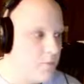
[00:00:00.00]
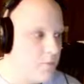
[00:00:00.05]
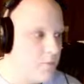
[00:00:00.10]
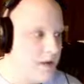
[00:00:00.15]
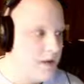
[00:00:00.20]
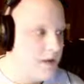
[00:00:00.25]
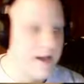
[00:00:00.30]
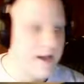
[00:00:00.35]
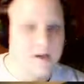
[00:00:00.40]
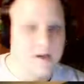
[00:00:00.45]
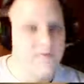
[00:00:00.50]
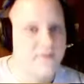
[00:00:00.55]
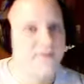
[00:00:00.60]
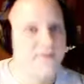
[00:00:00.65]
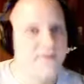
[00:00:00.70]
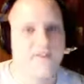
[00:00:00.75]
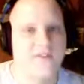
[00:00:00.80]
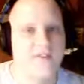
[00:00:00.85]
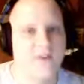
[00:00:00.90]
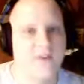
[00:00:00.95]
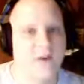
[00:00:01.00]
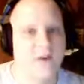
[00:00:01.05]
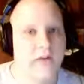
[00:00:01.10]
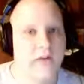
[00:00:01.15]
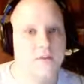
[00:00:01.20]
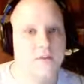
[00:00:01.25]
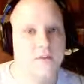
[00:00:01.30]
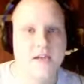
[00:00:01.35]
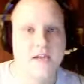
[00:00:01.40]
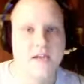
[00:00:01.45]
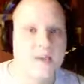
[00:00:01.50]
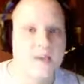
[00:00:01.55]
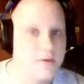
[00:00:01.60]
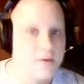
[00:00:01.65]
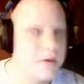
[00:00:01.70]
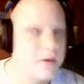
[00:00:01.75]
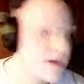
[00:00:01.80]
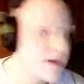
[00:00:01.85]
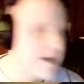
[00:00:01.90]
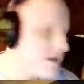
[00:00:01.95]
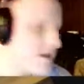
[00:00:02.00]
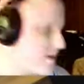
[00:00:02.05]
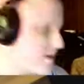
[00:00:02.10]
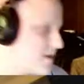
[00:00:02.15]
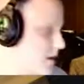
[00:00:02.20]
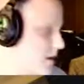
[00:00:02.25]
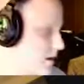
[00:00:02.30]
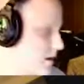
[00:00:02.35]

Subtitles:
but I took 54 damage in 2 hits.